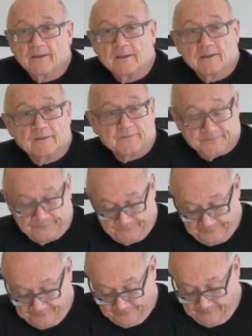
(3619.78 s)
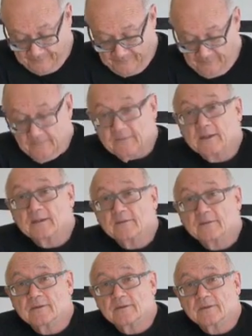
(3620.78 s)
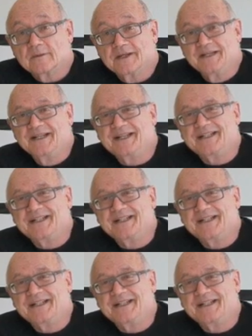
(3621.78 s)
Could just call everybody queer that wants